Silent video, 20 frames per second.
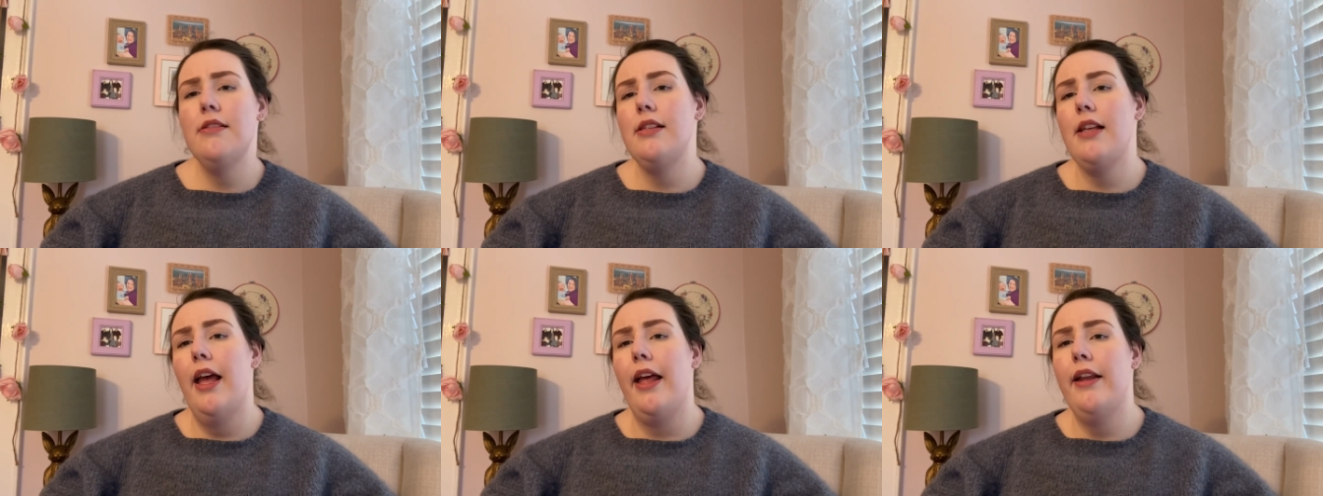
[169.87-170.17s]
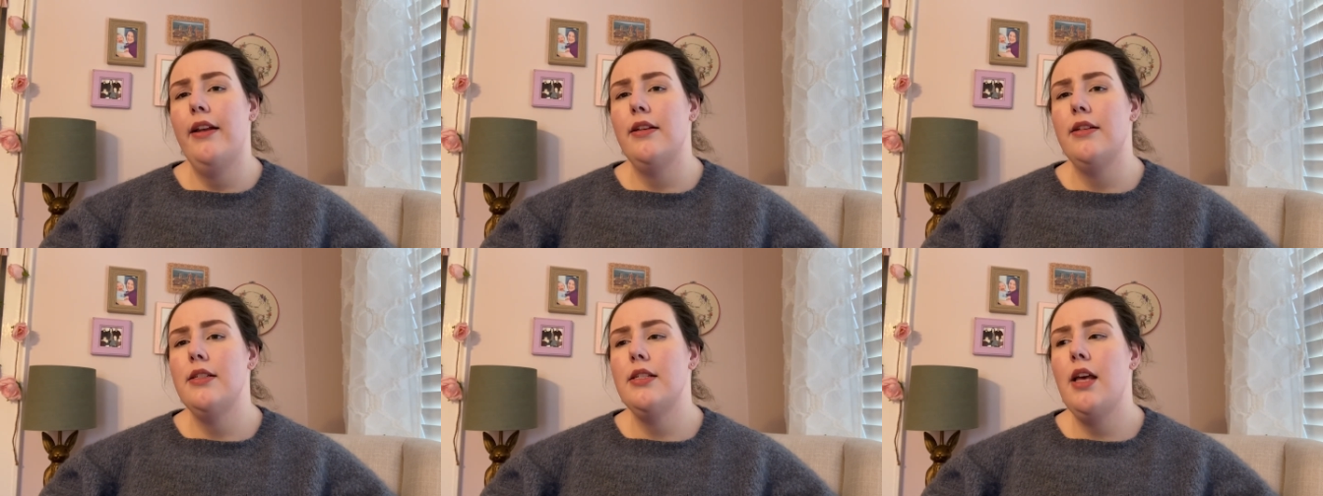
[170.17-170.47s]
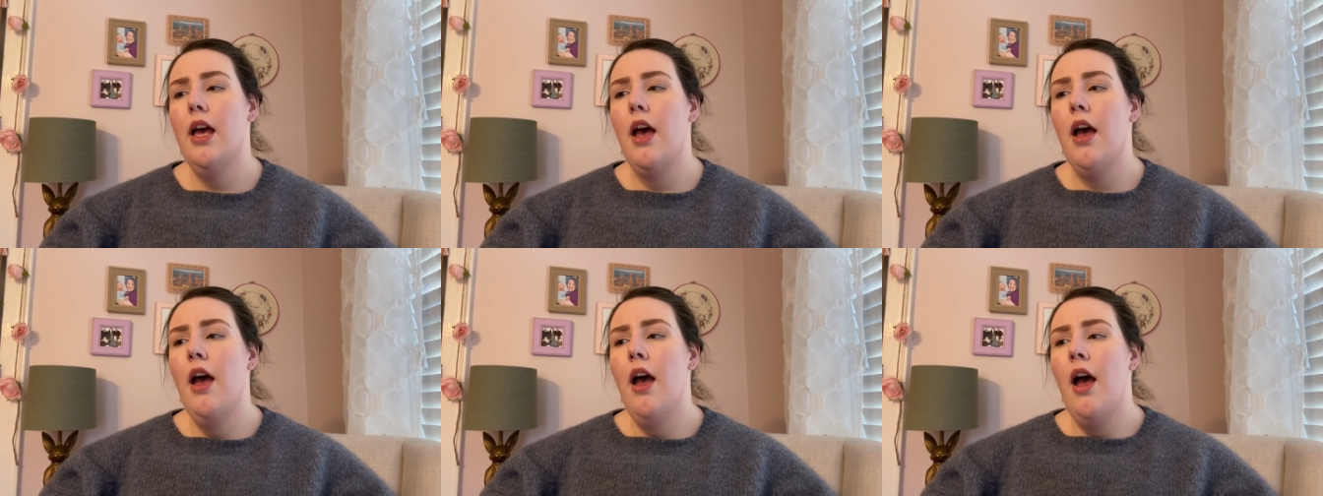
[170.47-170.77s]
and
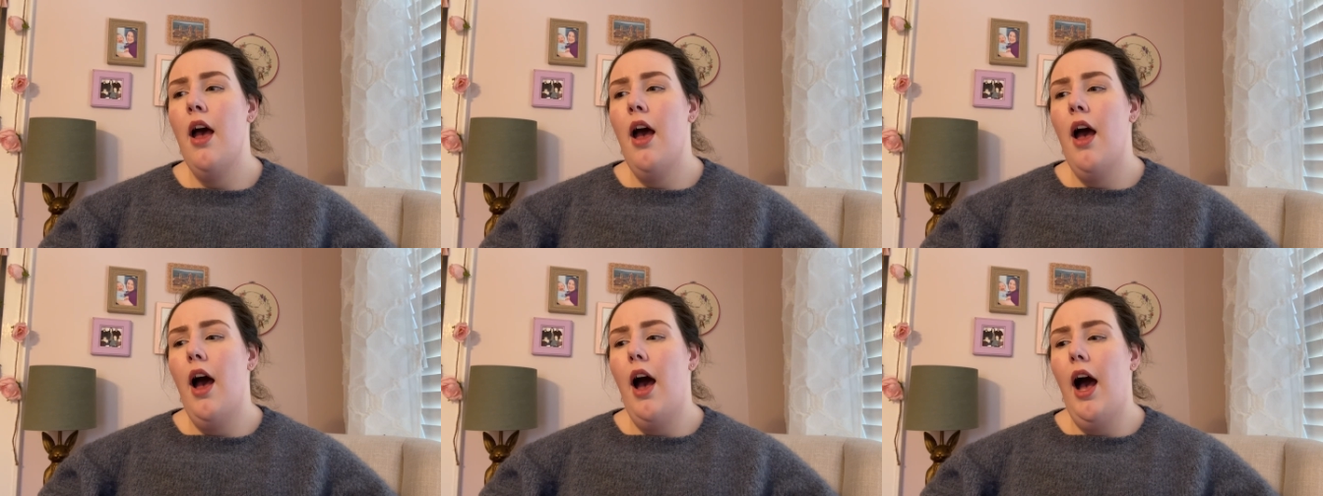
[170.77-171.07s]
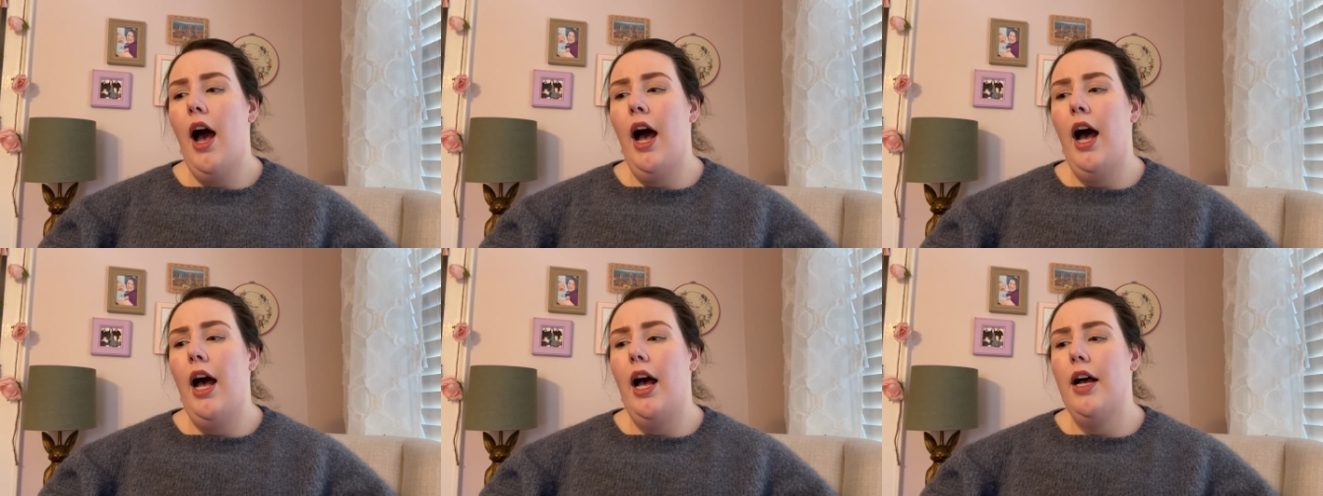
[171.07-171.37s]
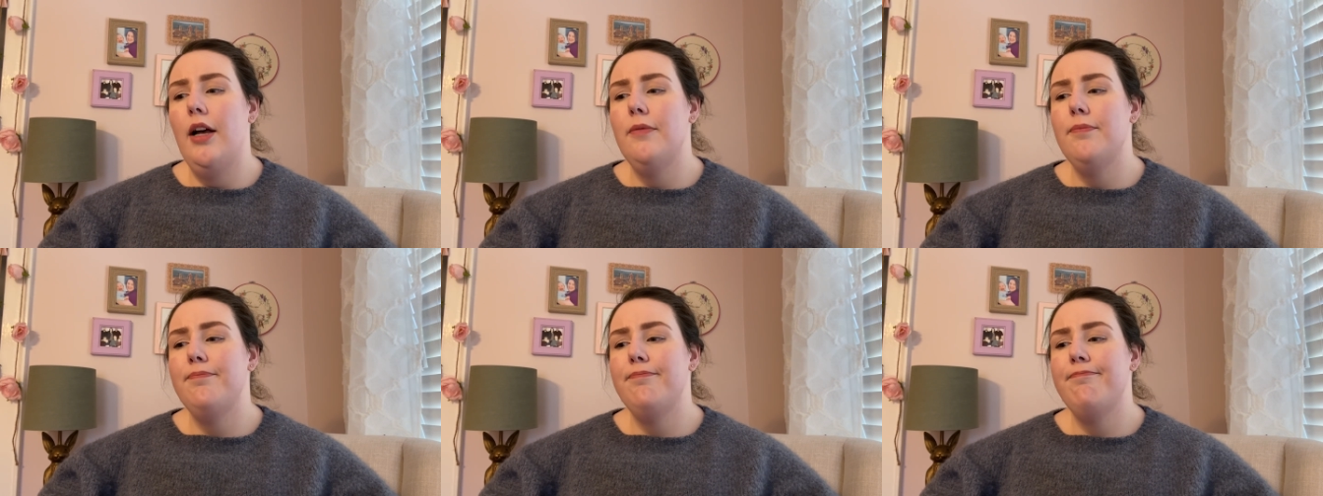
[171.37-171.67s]

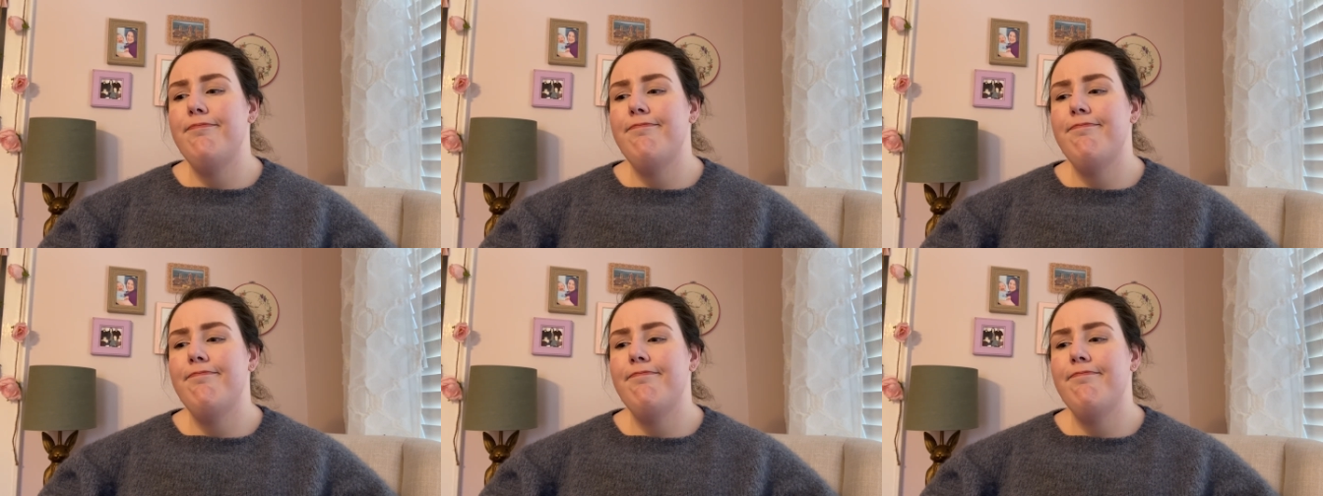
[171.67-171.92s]
um,